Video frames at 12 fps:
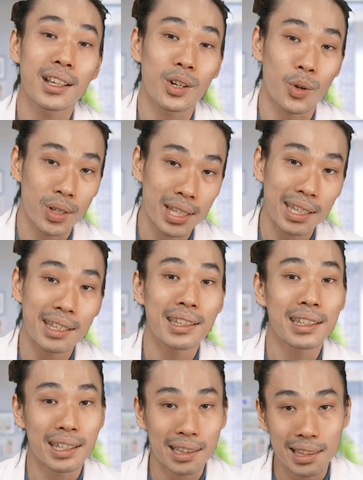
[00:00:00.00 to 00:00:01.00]
chronic
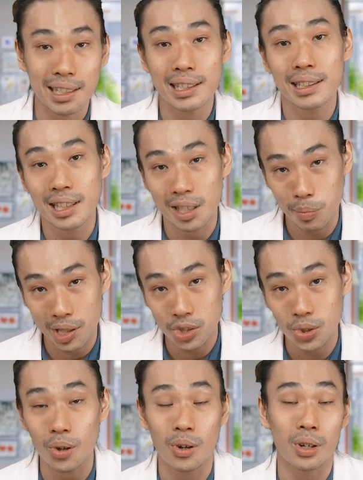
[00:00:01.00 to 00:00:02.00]
kidney
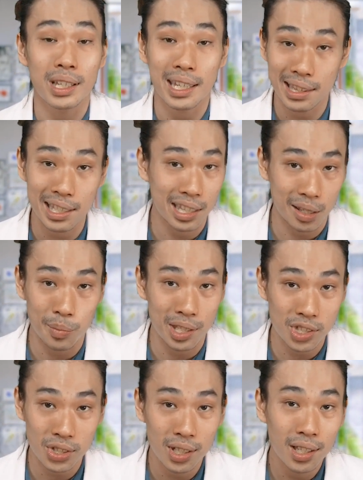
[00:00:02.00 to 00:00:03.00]
damage or kidney
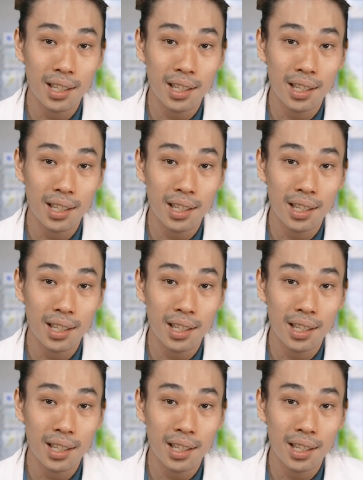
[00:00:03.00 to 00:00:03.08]
damage.